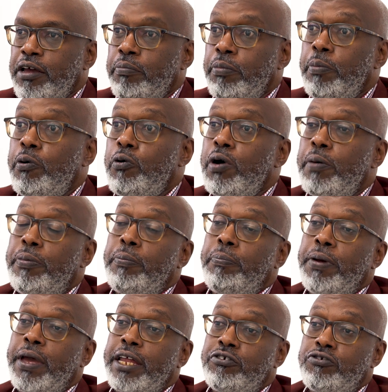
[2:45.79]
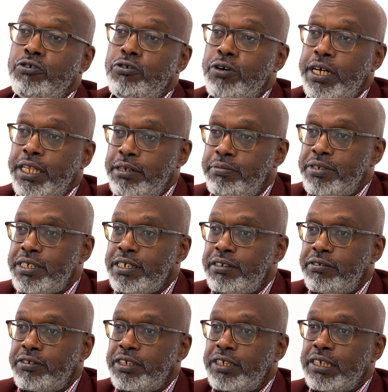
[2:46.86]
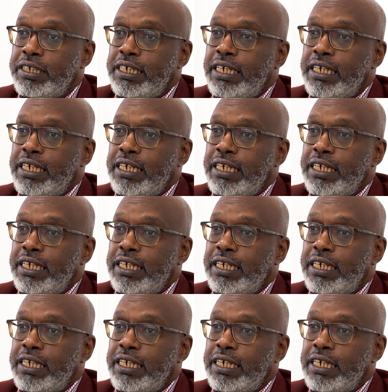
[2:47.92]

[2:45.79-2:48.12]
people who are prepared to look at themselves